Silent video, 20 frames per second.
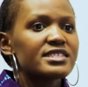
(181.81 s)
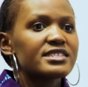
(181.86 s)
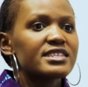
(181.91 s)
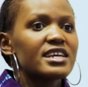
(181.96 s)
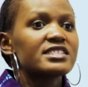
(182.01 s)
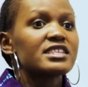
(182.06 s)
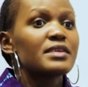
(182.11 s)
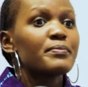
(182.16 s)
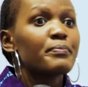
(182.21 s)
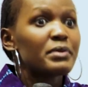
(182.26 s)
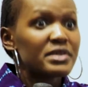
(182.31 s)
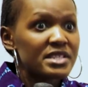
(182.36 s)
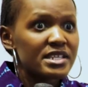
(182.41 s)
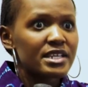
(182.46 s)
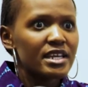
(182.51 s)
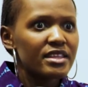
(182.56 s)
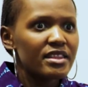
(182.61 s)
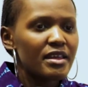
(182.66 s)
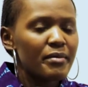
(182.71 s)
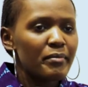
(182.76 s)
States and putting
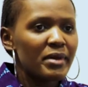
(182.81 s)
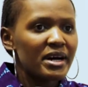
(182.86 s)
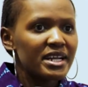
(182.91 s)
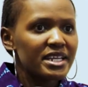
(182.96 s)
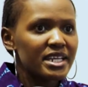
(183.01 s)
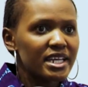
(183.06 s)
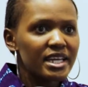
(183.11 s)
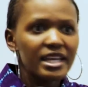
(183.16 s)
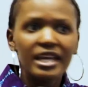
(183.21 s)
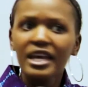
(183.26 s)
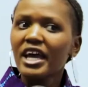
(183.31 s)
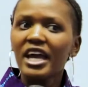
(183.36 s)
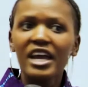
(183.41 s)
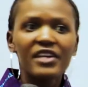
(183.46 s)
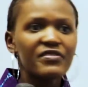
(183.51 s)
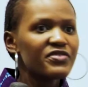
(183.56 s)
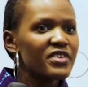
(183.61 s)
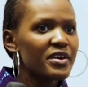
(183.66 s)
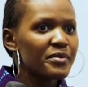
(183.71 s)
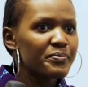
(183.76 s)
in the money,
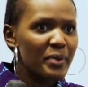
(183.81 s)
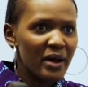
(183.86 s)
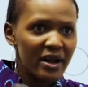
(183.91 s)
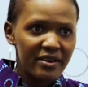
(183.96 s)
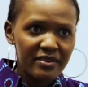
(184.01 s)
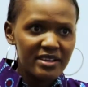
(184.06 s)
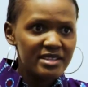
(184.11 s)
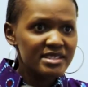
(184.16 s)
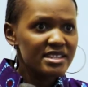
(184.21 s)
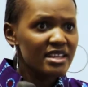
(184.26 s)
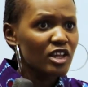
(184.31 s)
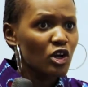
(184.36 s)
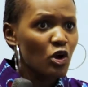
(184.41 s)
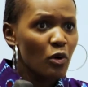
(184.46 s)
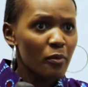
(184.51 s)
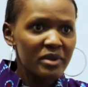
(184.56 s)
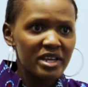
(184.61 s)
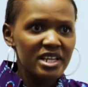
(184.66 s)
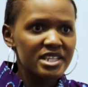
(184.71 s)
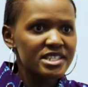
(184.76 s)
if the parents and the
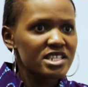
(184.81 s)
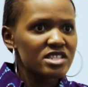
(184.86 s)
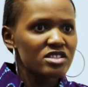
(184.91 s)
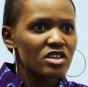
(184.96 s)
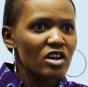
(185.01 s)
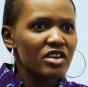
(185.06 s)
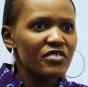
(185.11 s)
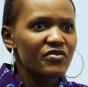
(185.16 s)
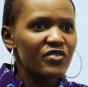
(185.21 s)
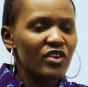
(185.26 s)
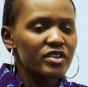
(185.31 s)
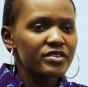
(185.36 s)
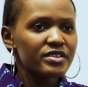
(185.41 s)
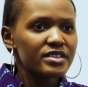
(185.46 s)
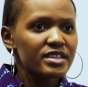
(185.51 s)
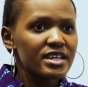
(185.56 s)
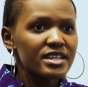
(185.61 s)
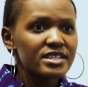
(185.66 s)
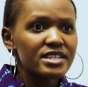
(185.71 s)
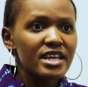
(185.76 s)
community is not involved
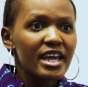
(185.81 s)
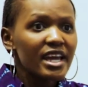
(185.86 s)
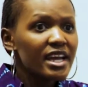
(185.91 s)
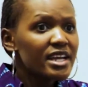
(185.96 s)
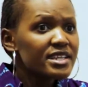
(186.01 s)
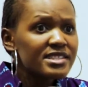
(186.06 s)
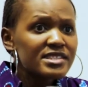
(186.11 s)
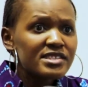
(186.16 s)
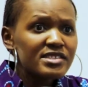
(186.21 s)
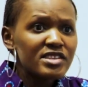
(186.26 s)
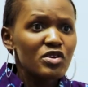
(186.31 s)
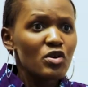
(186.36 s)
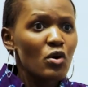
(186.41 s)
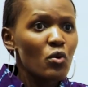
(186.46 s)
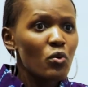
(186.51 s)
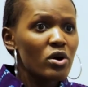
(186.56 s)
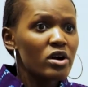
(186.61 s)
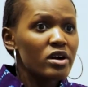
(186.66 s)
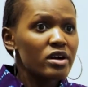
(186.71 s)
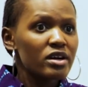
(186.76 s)
in it, it's zero
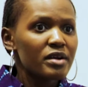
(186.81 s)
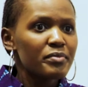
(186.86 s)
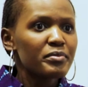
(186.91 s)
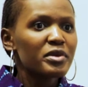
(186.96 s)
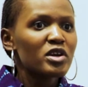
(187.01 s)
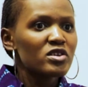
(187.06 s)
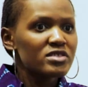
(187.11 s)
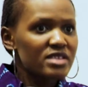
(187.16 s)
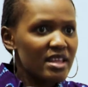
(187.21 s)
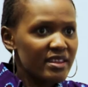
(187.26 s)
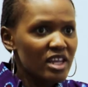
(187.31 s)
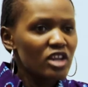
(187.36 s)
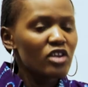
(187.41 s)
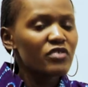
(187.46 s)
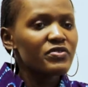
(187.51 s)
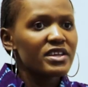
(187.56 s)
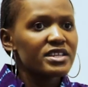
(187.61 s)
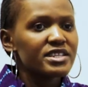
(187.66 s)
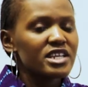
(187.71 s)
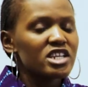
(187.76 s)
work, because at the end
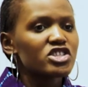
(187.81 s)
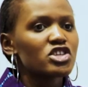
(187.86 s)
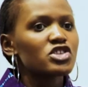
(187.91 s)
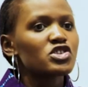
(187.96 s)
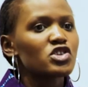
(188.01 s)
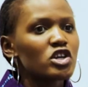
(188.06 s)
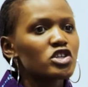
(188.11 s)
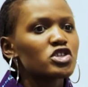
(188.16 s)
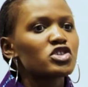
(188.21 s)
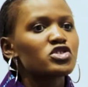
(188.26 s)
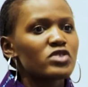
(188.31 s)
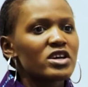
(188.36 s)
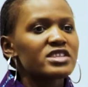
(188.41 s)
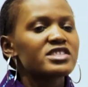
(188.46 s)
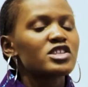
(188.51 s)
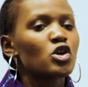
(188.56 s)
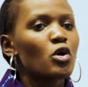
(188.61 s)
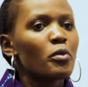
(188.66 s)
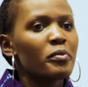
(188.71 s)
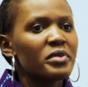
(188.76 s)
of the day, she's going to trust
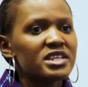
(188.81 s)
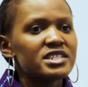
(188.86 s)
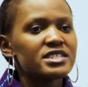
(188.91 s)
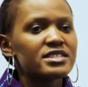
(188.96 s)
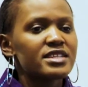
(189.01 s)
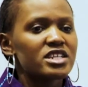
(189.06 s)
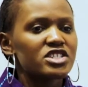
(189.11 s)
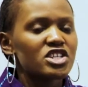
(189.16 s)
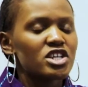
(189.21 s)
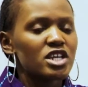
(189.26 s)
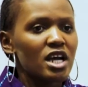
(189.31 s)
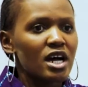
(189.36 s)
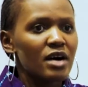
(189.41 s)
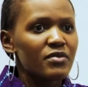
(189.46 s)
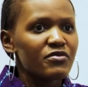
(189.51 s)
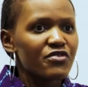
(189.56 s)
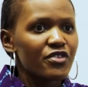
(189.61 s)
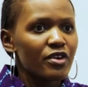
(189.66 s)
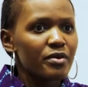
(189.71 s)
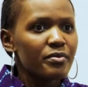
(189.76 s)
the community that she
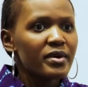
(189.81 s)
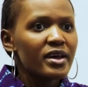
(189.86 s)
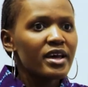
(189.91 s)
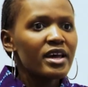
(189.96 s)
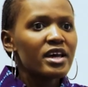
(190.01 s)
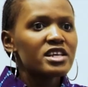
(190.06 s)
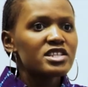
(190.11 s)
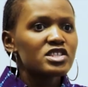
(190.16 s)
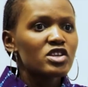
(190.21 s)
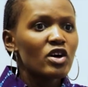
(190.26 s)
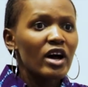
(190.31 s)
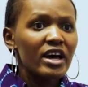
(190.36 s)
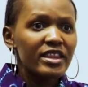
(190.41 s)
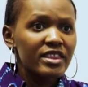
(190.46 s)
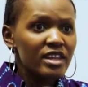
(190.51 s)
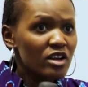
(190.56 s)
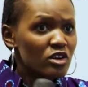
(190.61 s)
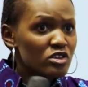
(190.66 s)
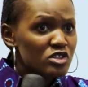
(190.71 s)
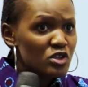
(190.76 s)
comes from. So I
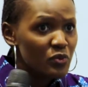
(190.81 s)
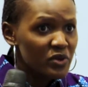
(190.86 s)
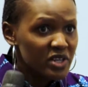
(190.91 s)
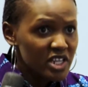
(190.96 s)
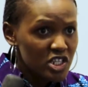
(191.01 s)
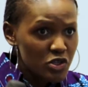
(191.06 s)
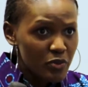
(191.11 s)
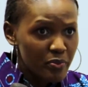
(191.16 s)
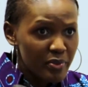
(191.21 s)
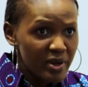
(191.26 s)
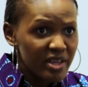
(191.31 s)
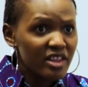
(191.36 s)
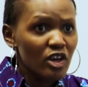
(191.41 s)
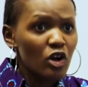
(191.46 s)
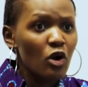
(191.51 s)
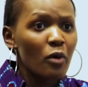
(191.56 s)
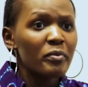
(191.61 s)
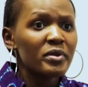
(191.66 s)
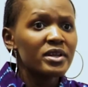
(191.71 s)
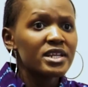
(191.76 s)
think also we need to bring the
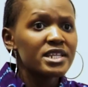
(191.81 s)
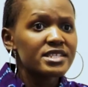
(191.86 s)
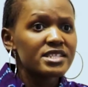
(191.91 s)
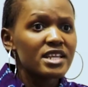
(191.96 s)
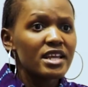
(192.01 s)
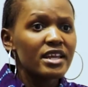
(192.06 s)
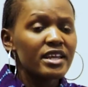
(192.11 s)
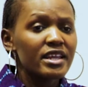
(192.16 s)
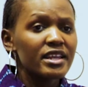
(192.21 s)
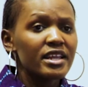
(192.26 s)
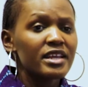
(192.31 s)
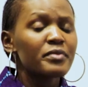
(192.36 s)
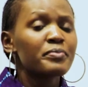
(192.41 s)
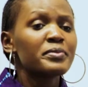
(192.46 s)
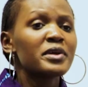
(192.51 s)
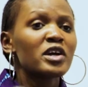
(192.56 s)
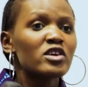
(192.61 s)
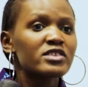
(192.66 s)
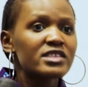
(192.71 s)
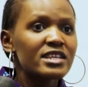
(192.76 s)
community in,
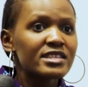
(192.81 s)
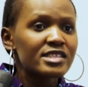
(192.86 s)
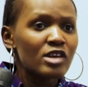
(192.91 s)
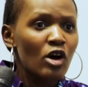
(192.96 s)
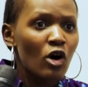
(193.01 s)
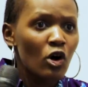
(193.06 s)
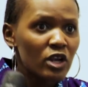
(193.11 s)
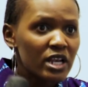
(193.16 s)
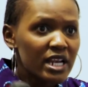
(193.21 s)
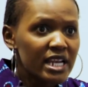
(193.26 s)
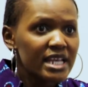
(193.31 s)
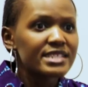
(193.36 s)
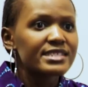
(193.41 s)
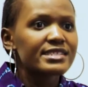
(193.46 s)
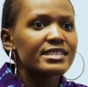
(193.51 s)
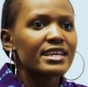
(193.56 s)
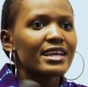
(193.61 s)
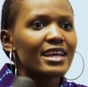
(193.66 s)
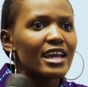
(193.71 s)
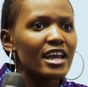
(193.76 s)
because it's a
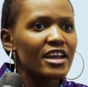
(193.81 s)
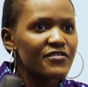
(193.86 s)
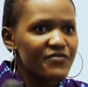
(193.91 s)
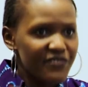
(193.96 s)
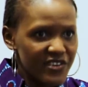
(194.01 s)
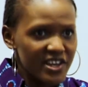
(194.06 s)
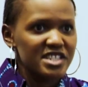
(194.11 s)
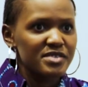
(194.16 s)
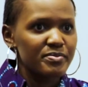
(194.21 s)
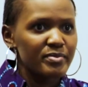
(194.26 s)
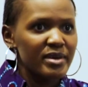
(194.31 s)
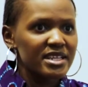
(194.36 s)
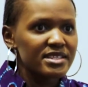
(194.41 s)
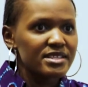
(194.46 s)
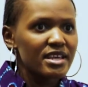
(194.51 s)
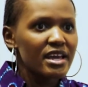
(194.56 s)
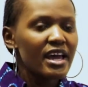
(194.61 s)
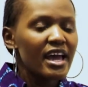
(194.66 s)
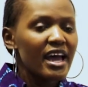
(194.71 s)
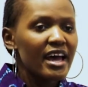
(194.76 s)
holistic investment.
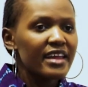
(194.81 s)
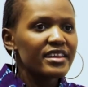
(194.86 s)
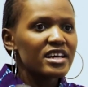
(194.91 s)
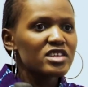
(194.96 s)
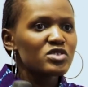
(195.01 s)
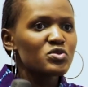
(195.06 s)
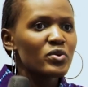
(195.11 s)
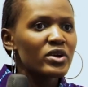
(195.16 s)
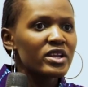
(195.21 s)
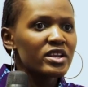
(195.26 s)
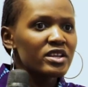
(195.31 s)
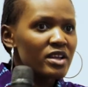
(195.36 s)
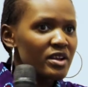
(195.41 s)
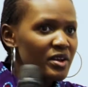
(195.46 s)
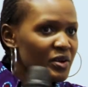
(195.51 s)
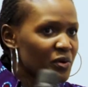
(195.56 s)
And that's what it